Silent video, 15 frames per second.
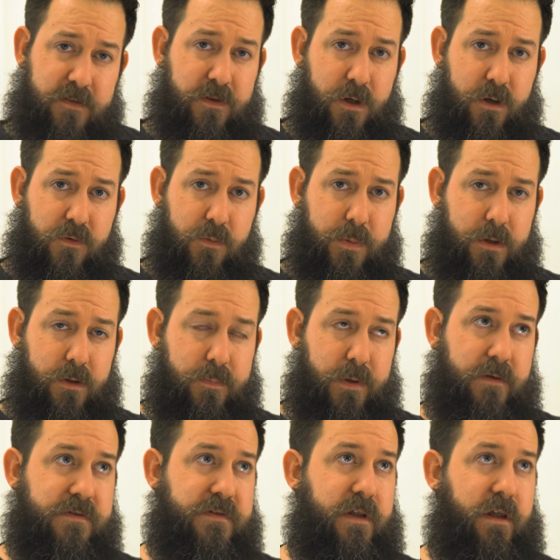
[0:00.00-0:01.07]
definitely overbuilt, but
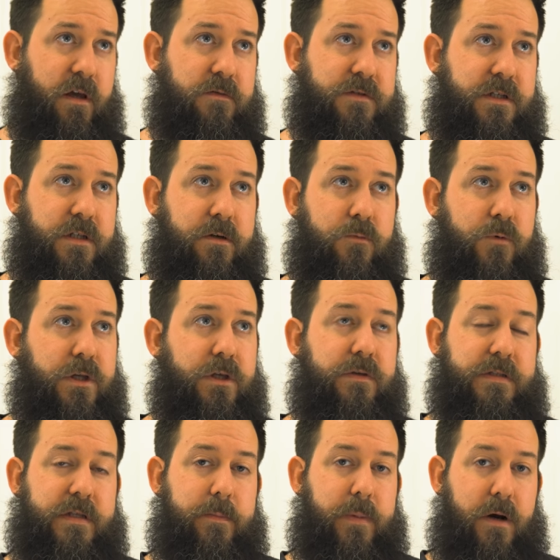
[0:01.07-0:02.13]
I was thinking I was gonna
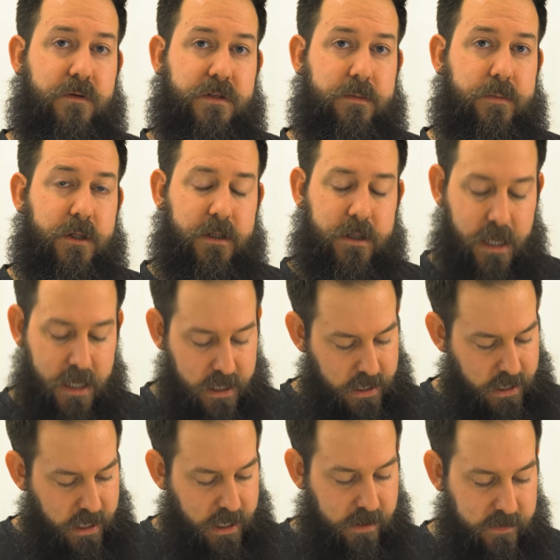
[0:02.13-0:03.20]
reuse that power supply.
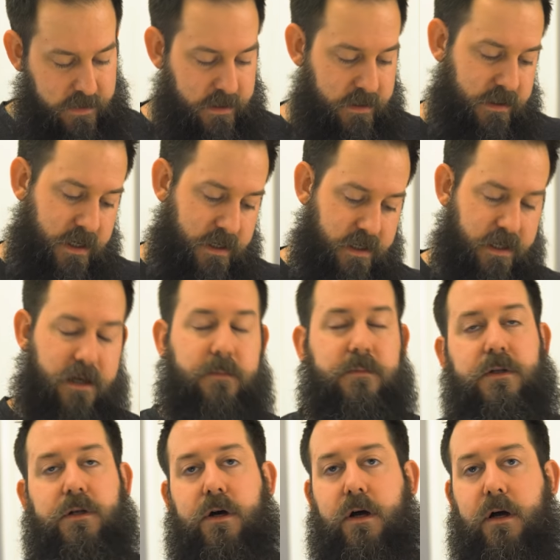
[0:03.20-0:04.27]
And then I kind of hemmed
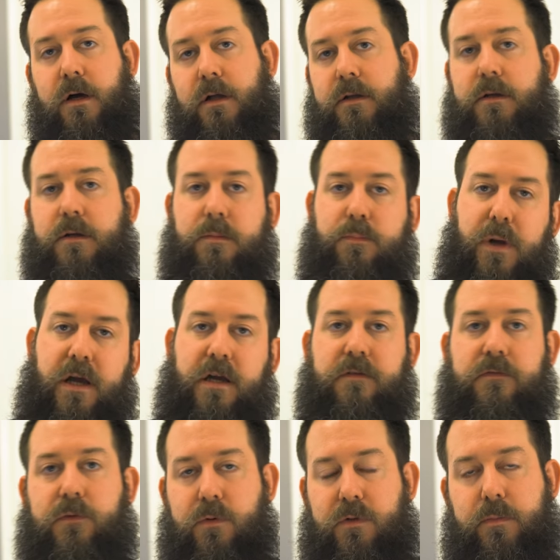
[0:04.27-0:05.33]
and hawed back
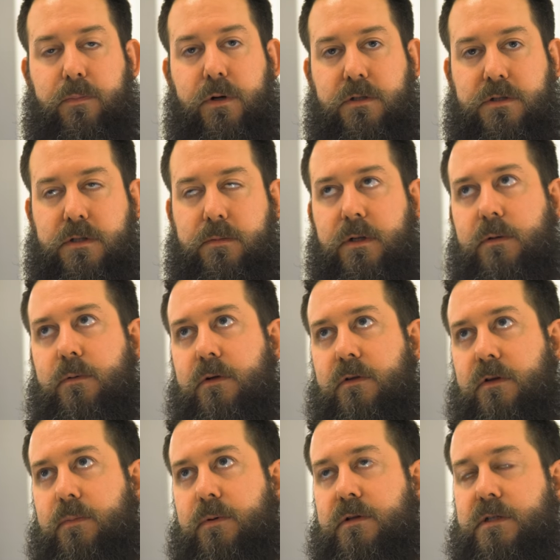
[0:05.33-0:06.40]
and forth a bunch. I'm like, well, the
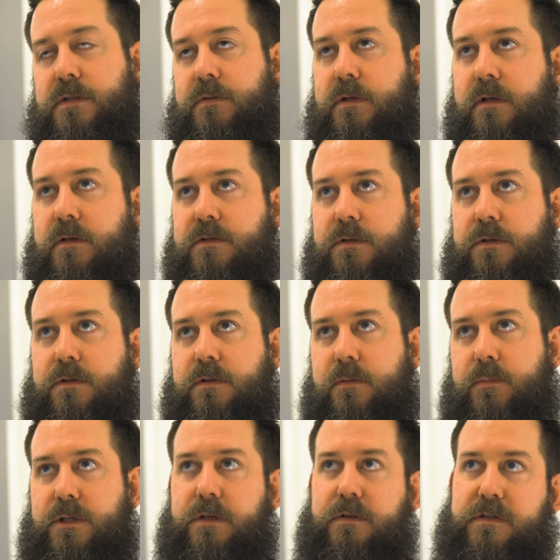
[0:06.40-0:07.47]
computer's three years old. I've
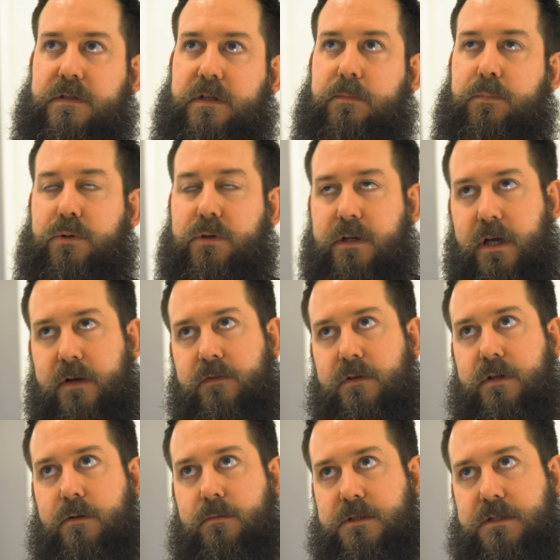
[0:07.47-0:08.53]
been using it pretty
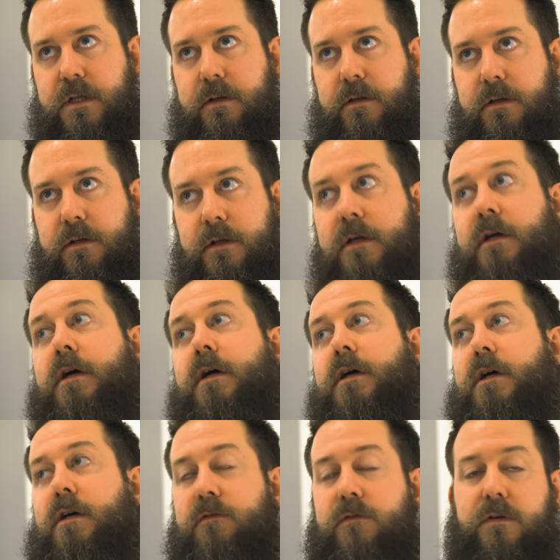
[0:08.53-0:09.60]
heavily, almost daily,
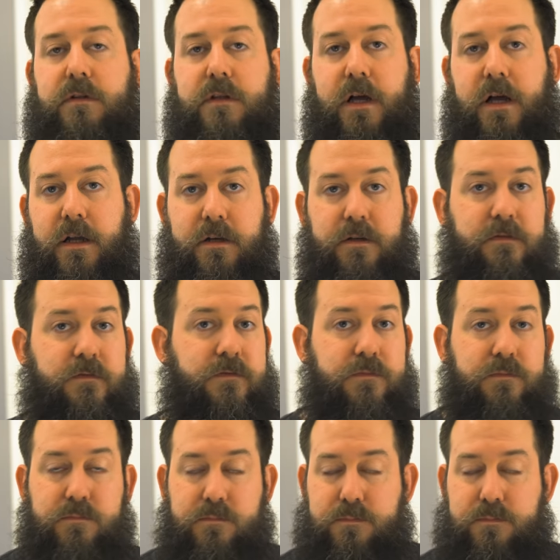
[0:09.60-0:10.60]
for a lot of